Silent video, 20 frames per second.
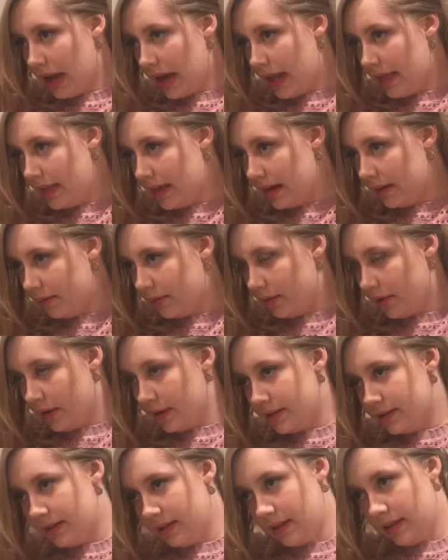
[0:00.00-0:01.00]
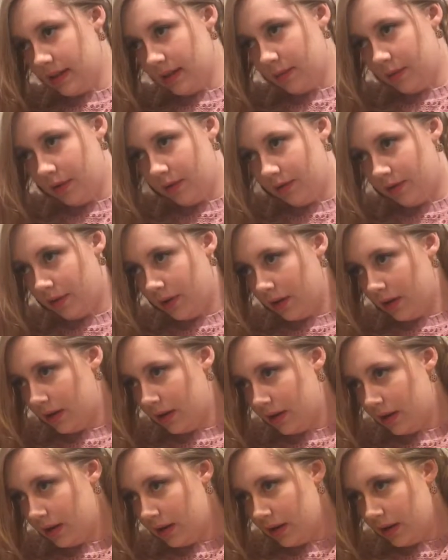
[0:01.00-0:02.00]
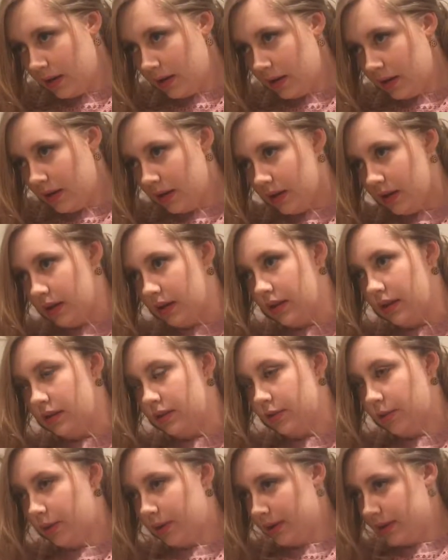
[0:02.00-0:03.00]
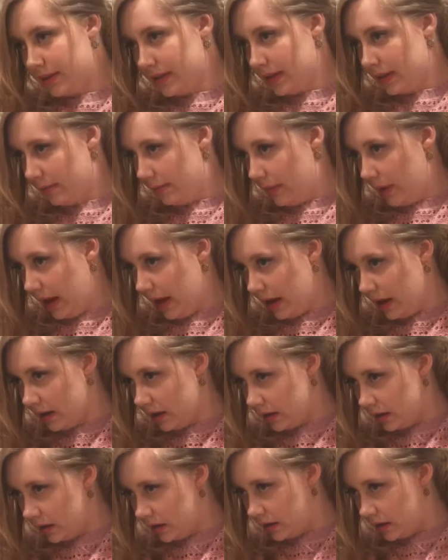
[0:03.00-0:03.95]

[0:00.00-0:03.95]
and then I'm crossing them over towards the back.